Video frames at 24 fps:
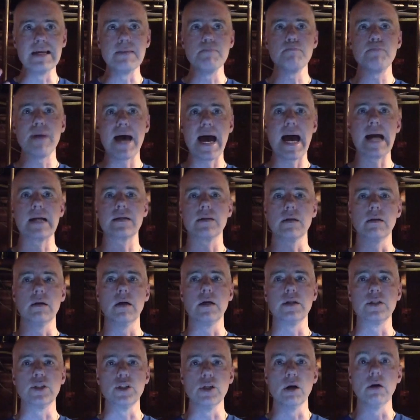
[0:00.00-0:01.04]
impact
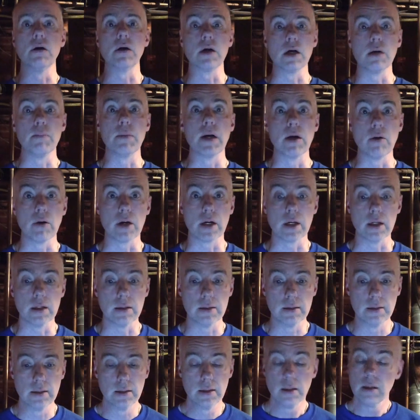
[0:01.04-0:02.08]
on young America.